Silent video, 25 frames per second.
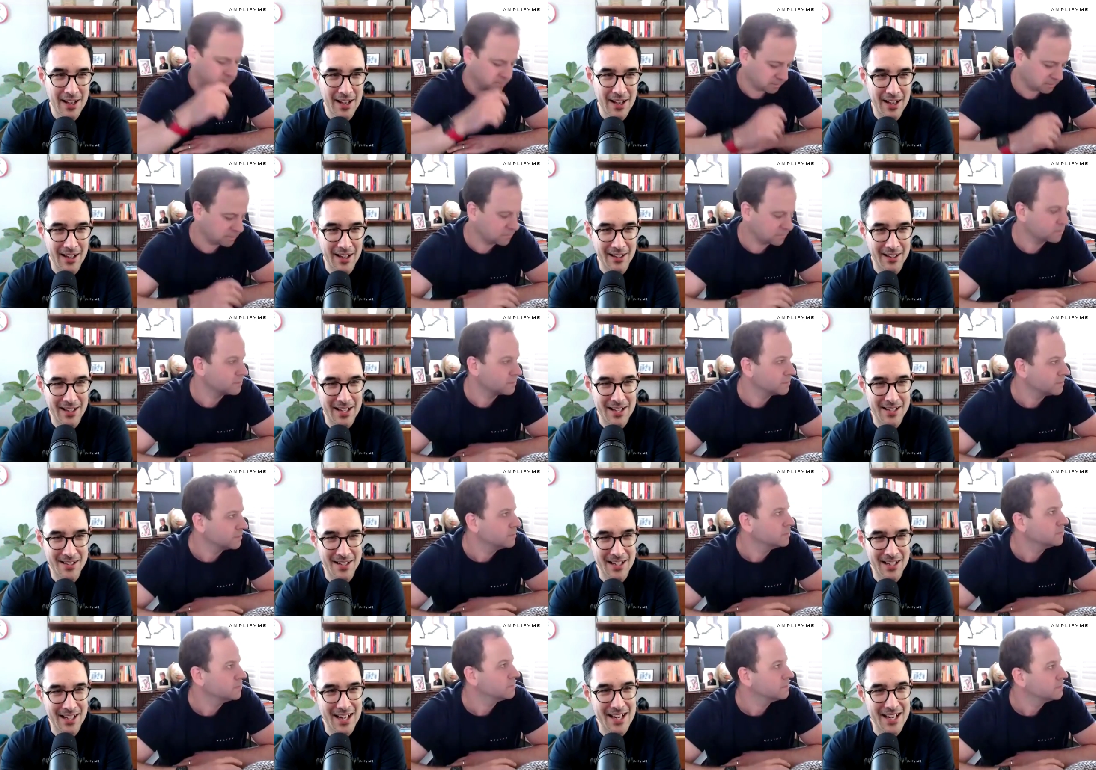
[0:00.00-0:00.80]
Speaker 1: Uh, they
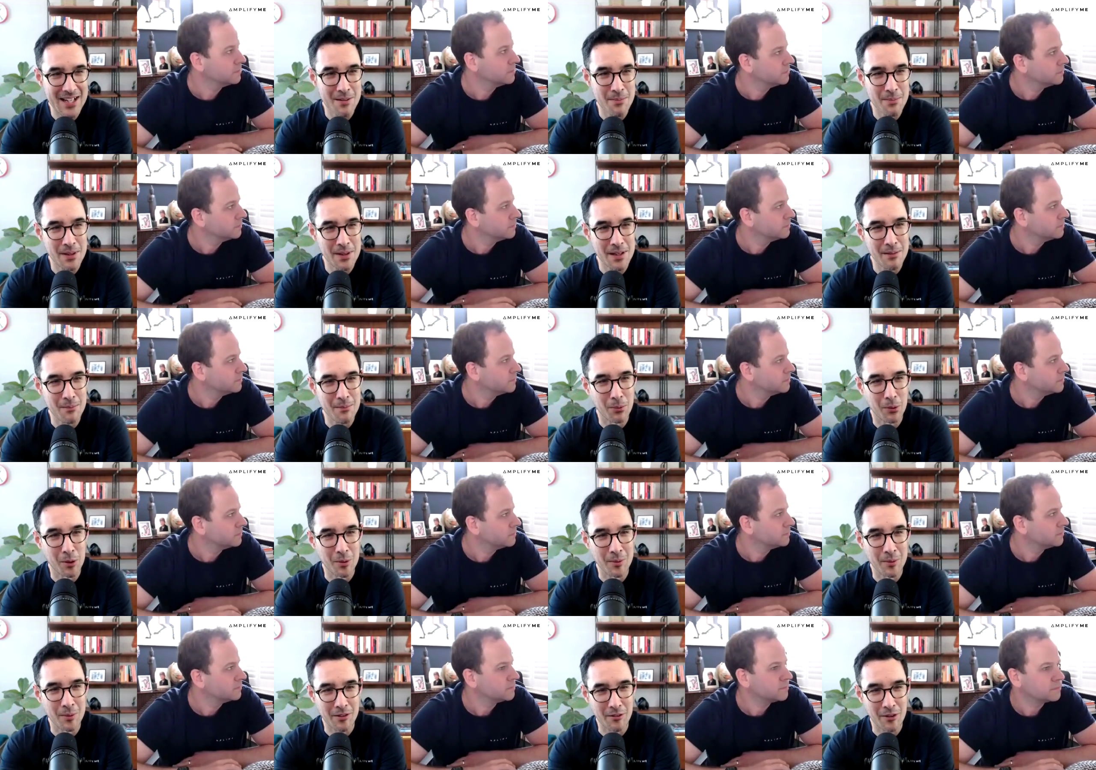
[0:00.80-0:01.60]
said ADP
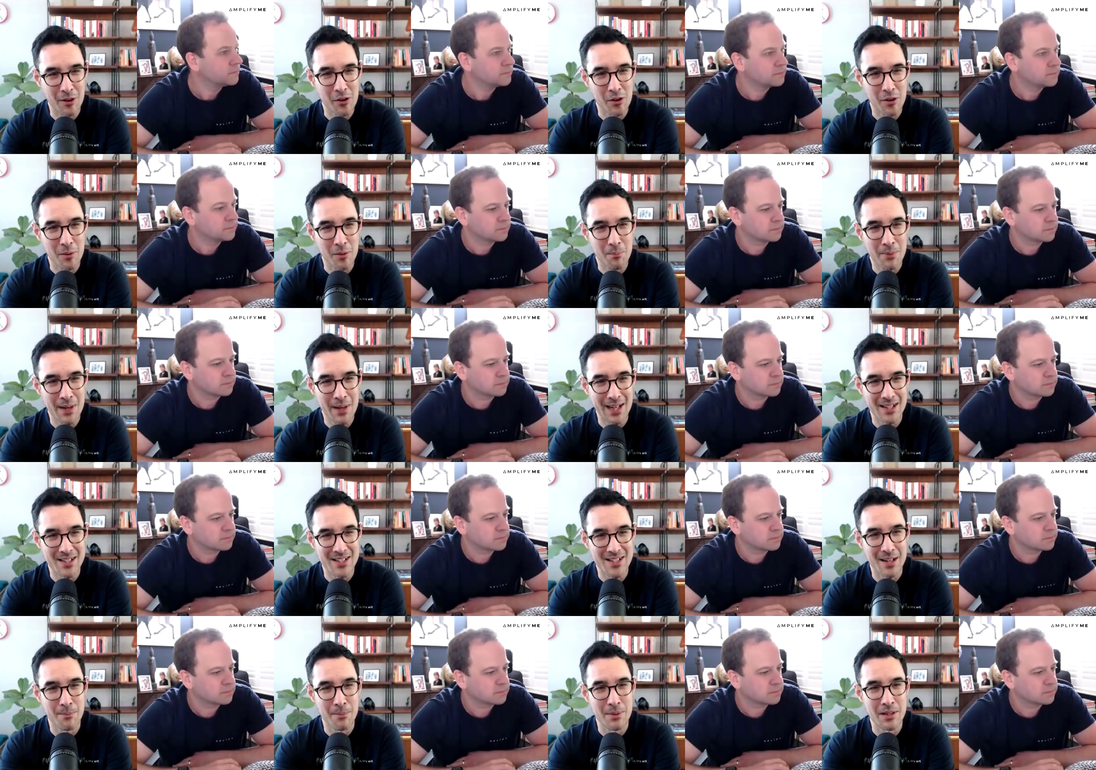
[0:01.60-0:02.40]
employment growth had
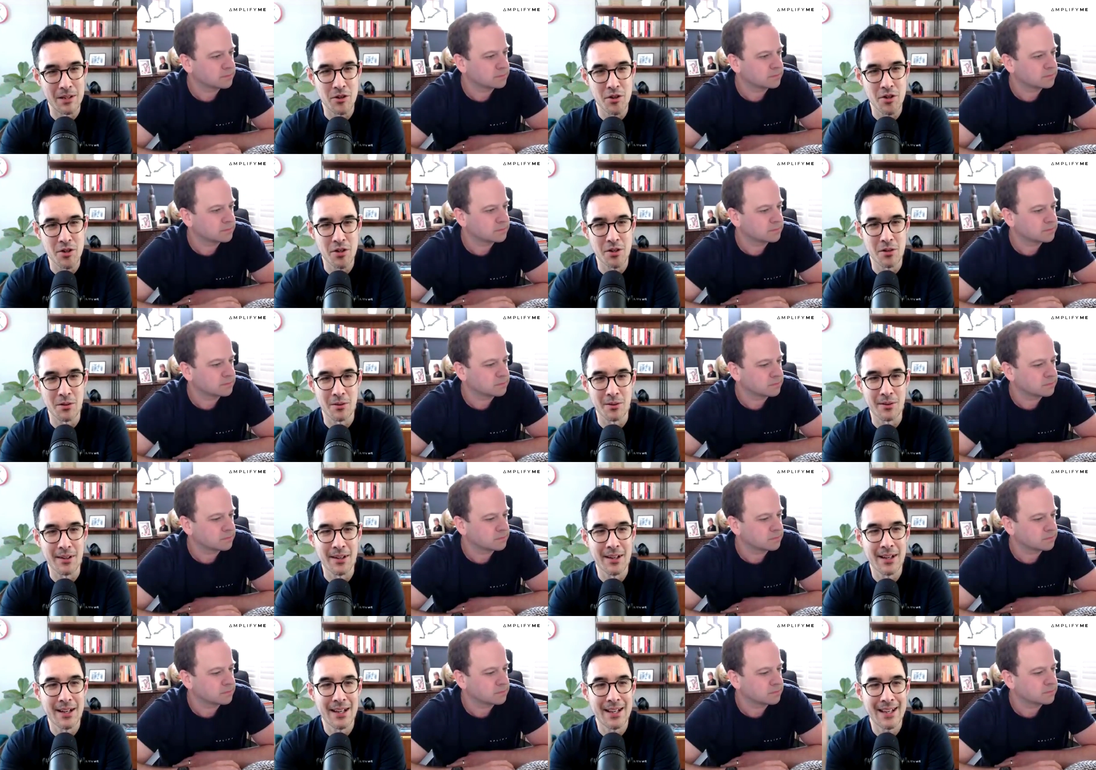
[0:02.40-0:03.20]
picked up in
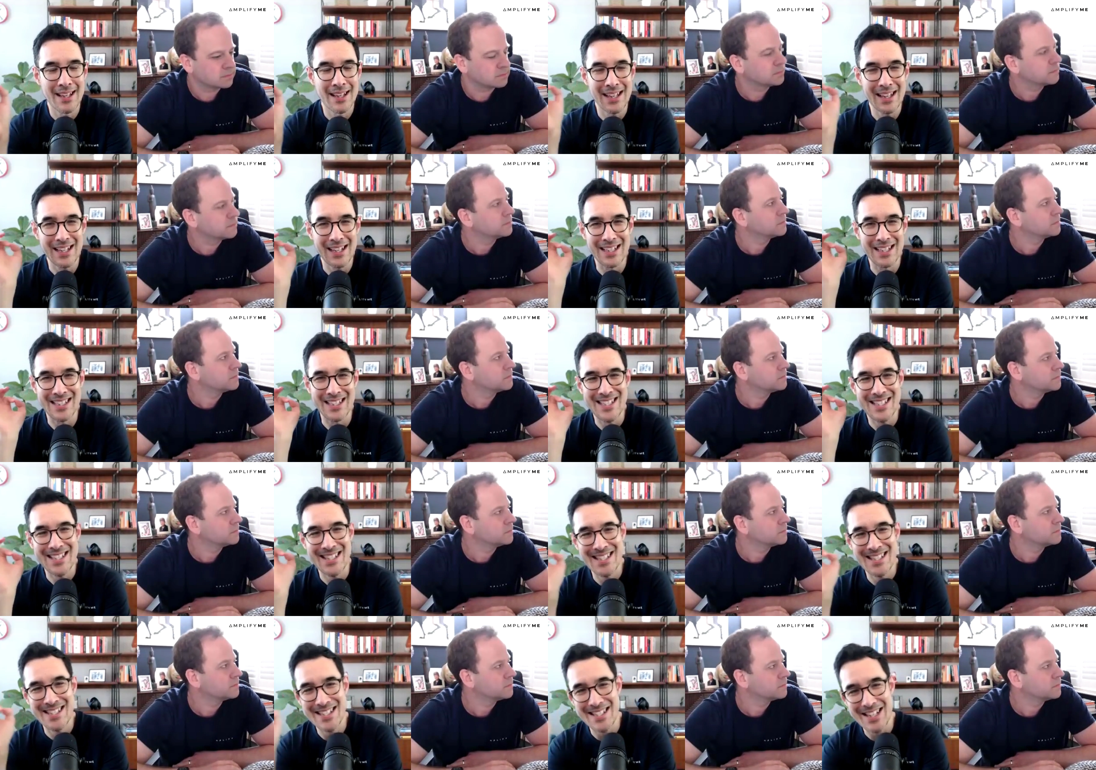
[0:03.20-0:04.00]
June in
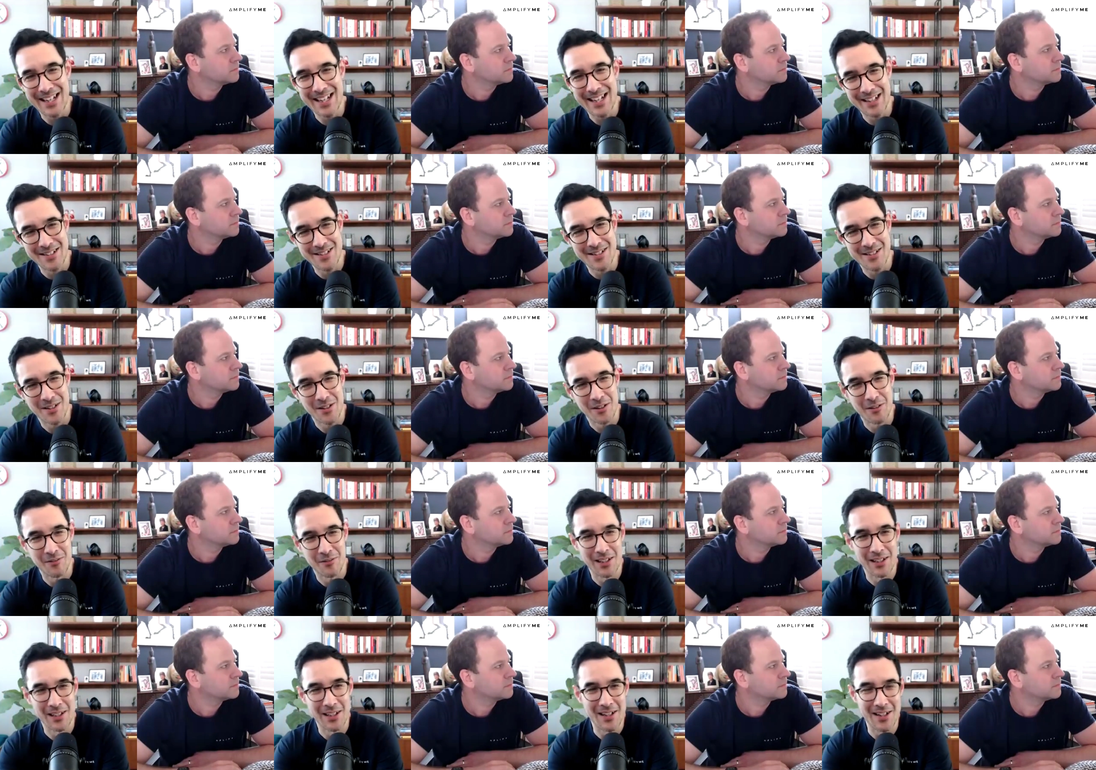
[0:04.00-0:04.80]
six
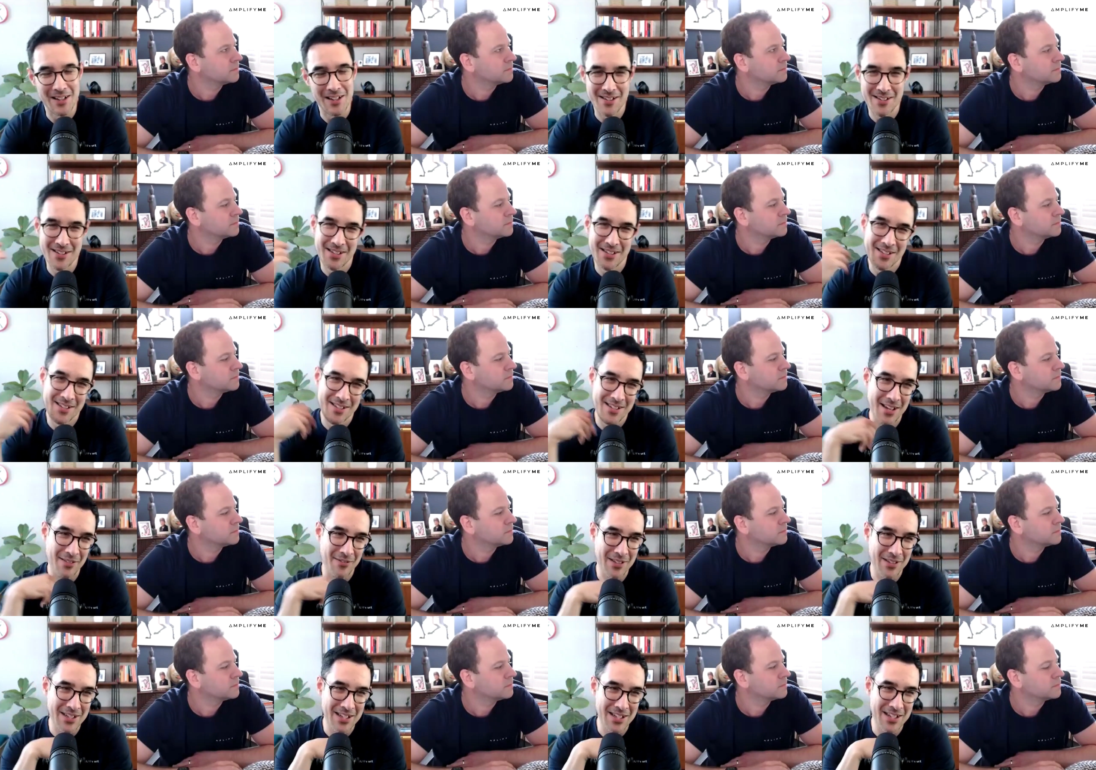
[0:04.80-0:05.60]
of the last
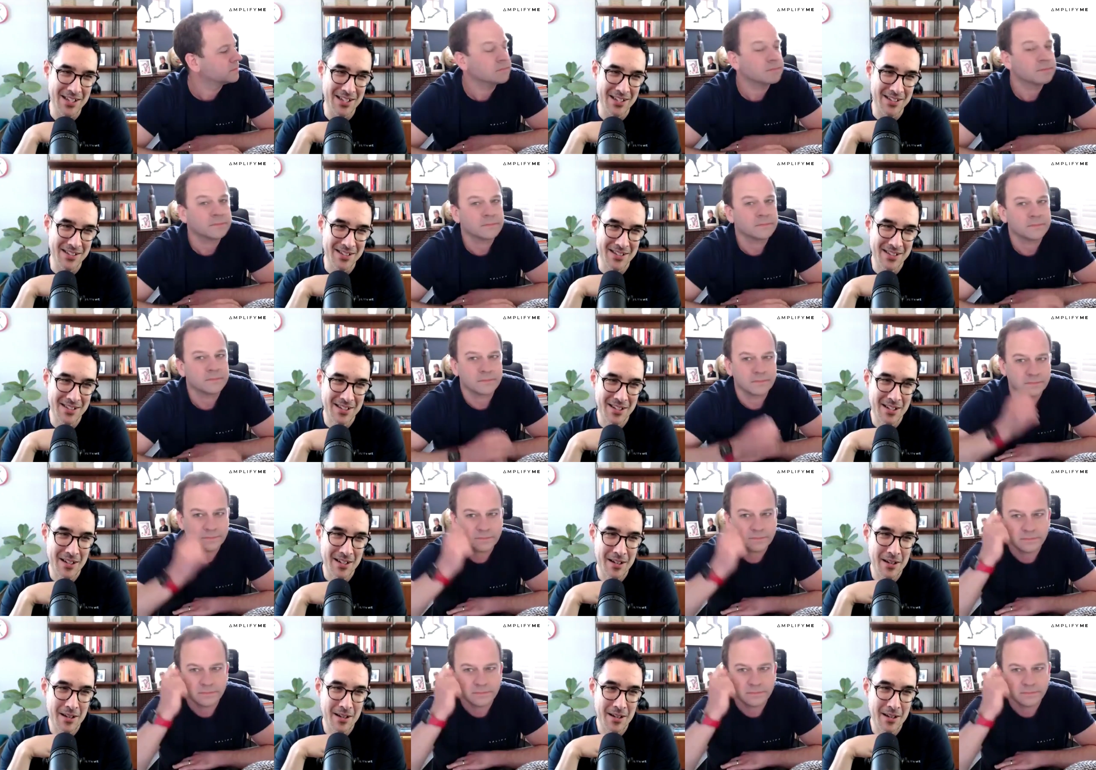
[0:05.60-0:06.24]
seven years